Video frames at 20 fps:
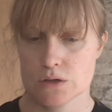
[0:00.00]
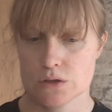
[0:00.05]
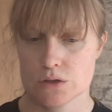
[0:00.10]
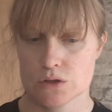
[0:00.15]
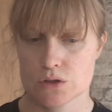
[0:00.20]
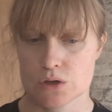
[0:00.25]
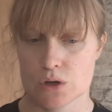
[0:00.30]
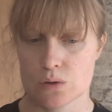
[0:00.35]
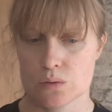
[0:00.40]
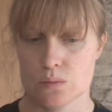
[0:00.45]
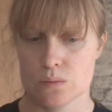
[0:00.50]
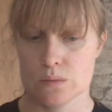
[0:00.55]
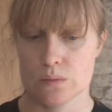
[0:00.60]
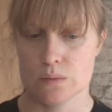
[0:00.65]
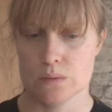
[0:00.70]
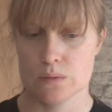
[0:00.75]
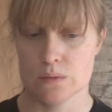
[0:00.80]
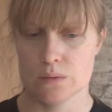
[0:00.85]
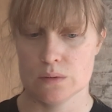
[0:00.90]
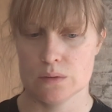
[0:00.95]
So
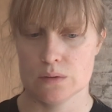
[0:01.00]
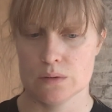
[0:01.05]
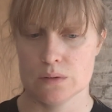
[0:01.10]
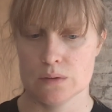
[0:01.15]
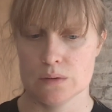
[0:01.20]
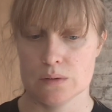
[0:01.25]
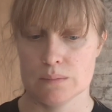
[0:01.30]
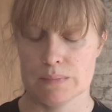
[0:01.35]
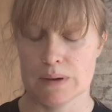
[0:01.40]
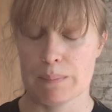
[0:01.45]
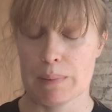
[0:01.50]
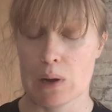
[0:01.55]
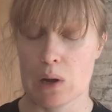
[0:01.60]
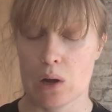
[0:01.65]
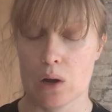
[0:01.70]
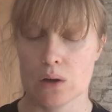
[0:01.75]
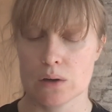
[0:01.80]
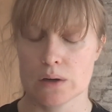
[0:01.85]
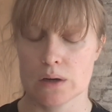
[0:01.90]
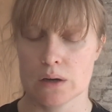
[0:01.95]
my
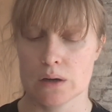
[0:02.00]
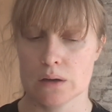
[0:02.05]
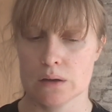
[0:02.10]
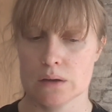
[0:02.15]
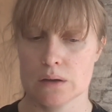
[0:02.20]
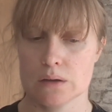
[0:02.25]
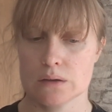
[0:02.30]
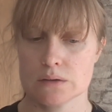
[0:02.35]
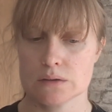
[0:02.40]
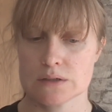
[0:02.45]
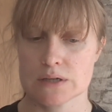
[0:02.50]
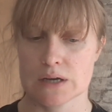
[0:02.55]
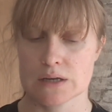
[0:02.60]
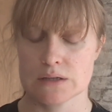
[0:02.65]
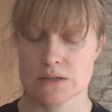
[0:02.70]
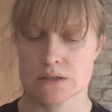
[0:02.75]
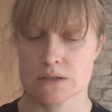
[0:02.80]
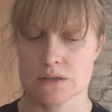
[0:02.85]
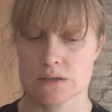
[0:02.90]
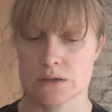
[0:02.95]
partner
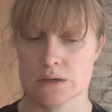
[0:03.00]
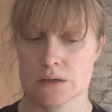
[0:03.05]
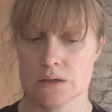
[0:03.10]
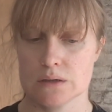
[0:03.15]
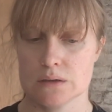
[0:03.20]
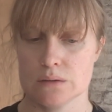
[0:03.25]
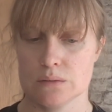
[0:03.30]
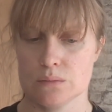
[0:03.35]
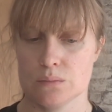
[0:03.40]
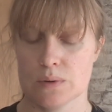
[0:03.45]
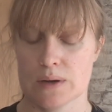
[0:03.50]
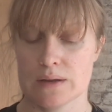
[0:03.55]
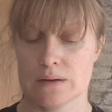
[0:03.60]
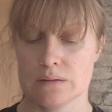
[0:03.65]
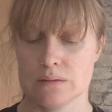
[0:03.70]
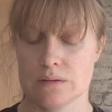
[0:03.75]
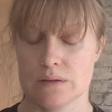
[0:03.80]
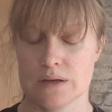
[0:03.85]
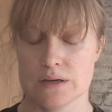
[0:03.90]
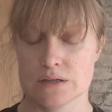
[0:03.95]
tends to,
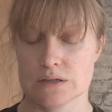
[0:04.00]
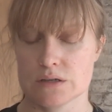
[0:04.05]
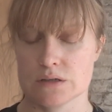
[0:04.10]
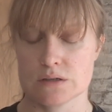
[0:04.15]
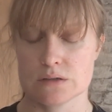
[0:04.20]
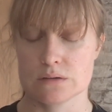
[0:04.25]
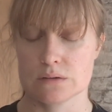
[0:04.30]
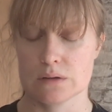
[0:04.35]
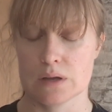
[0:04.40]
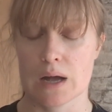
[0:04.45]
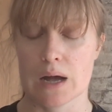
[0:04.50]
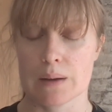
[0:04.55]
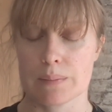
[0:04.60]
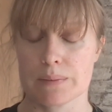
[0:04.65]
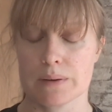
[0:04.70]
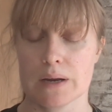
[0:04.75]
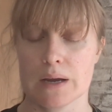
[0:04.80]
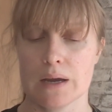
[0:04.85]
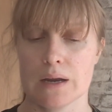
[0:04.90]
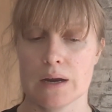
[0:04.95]
when this is
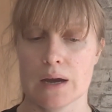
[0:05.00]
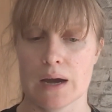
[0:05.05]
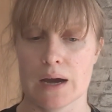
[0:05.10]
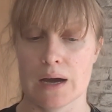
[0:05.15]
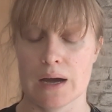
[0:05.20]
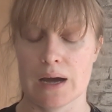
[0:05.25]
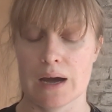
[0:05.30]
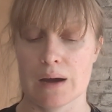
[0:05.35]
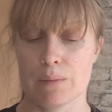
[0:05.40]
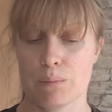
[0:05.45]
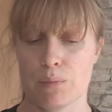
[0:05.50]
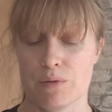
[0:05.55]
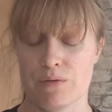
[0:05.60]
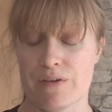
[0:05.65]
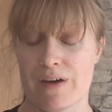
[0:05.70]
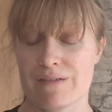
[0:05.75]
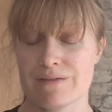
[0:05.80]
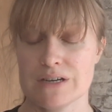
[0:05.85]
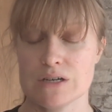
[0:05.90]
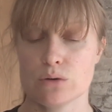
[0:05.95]
happening, we're
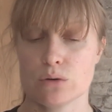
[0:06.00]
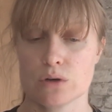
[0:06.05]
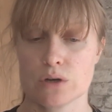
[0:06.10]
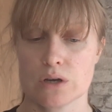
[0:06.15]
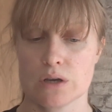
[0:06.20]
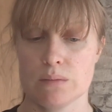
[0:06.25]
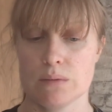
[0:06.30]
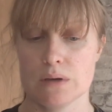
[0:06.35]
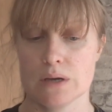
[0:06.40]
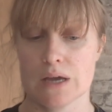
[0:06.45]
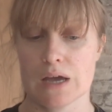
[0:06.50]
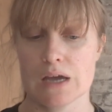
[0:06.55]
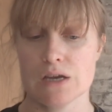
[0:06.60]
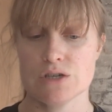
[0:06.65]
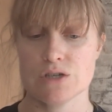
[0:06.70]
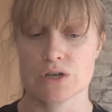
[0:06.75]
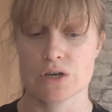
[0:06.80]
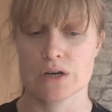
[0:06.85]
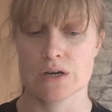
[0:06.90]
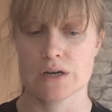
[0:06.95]
very good at
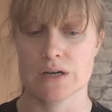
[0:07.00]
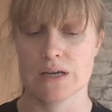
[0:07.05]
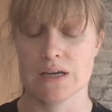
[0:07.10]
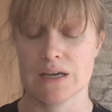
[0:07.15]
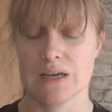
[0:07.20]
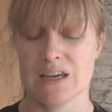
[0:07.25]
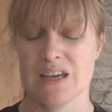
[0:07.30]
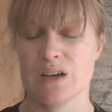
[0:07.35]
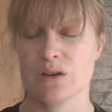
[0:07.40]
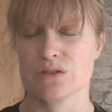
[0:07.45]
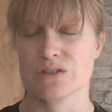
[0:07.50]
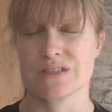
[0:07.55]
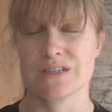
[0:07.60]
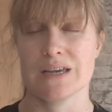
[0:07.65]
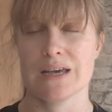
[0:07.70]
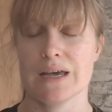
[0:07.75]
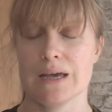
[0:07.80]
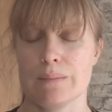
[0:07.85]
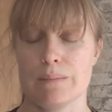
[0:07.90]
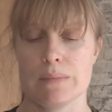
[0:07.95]
communication, and he'll
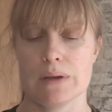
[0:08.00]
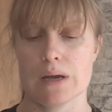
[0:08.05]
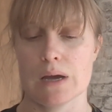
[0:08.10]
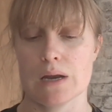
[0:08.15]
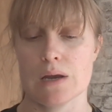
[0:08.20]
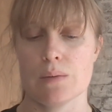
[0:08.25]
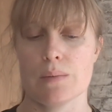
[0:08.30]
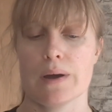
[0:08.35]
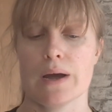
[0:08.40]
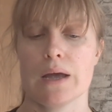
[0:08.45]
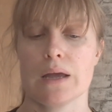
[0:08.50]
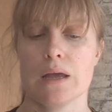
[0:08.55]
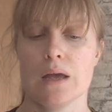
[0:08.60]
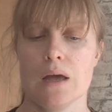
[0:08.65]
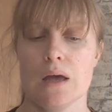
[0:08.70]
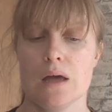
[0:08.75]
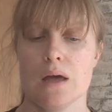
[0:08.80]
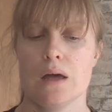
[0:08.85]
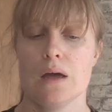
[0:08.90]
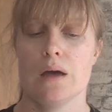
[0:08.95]
see it in me anyway.
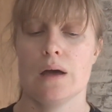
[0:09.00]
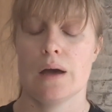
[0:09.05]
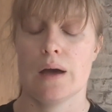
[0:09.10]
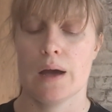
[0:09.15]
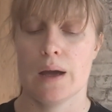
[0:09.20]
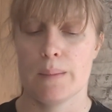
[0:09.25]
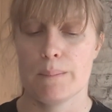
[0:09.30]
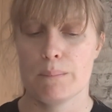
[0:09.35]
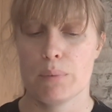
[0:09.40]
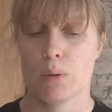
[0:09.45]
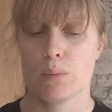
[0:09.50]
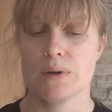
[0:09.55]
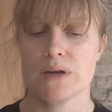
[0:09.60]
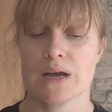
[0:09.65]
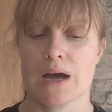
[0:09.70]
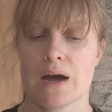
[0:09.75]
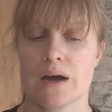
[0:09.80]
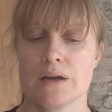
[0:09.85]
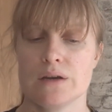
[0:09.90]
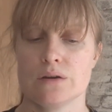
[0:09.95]
But we
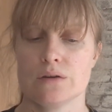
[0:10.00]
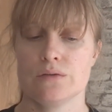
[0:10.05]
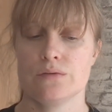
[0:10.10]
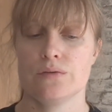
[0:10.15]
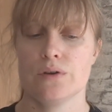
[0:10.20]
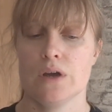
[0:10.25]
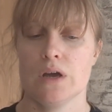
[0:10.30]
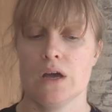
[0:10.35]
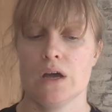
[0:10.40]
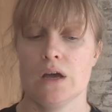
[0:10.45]
kind of,